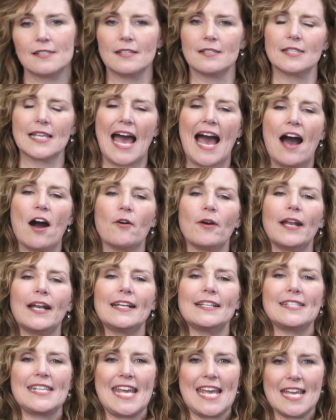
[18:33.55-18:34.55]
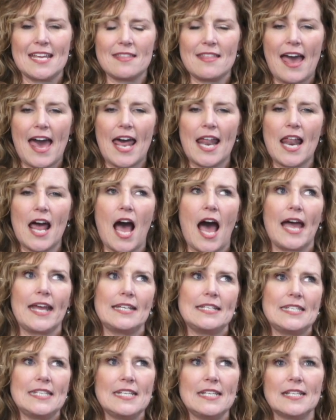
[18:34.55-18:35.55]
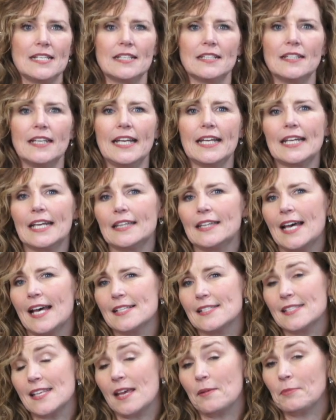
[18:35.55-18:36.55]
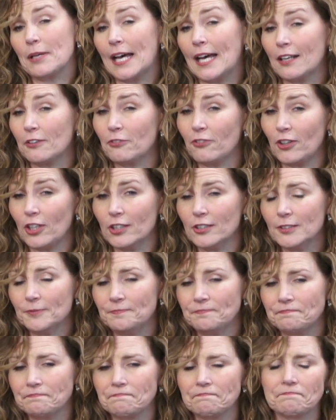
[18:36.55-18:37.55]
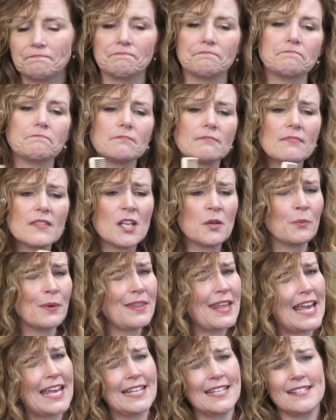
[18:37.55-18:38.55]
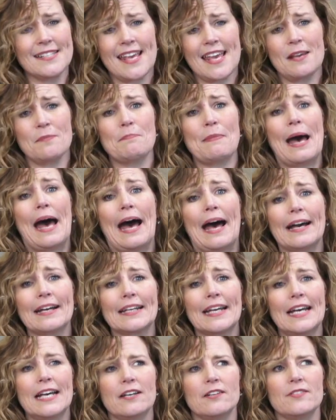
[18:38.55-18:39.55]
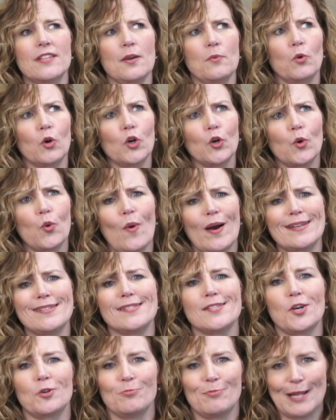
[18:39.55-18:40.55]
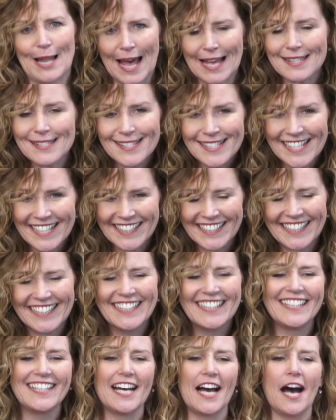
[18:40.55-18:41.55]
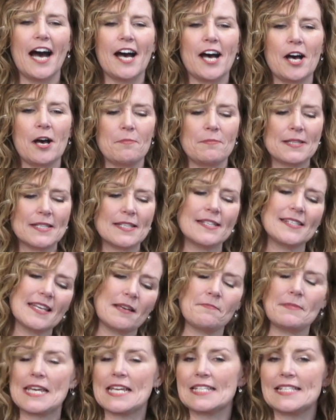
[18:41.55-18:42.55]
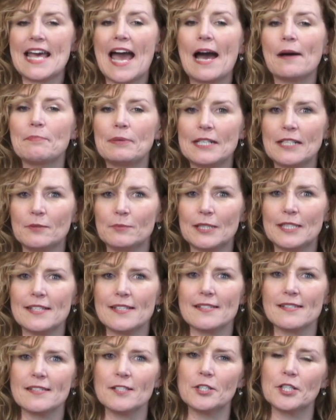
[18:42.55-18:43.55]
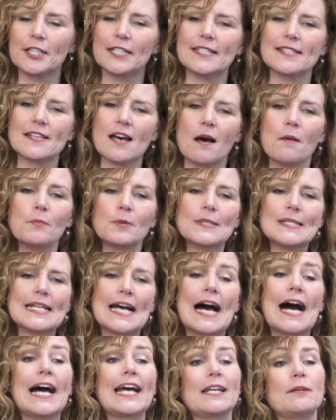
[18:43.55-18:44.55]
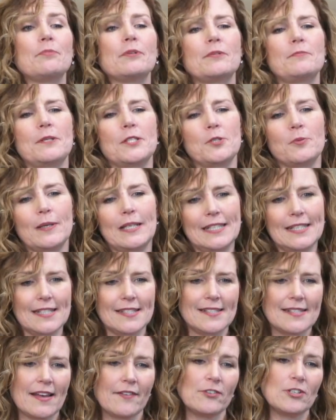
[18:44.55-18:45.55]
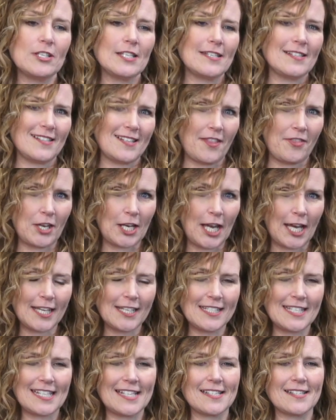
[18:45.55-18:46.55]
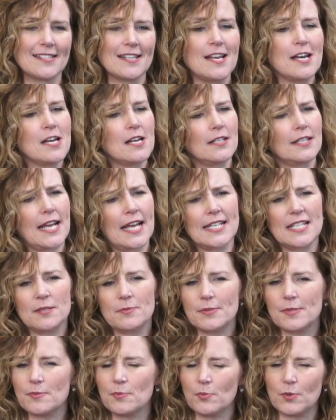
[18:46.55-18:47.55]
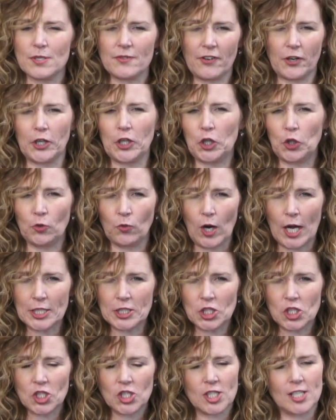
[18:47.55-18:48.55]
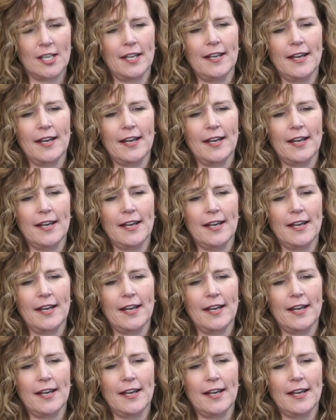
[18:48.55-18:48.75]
it's how can I take that idea and get that same kind of feel? When the 80s came back, they weren't quite so plastic. The same thing is happening with this look. It's almost a hybrid between the 70s and the 90s. 90s was very grunge.